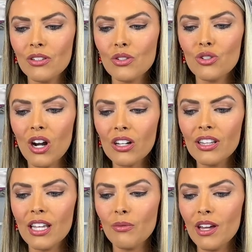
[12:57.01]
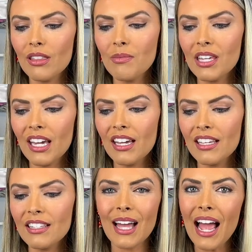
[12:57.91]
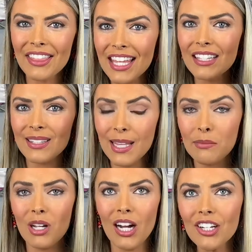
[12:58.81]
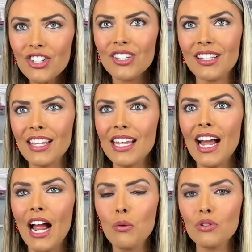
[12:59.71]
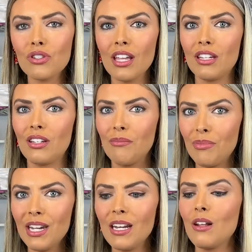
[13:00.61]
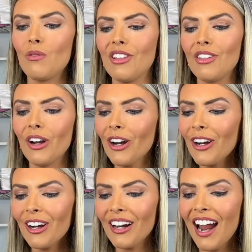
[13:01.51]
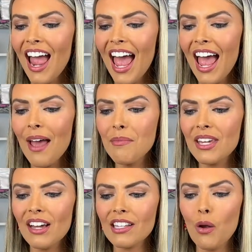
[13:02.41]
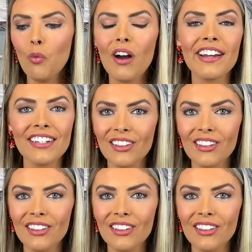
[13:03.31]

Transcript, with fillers: struggling with because I think subconsciously I was like competing with her because I wanted to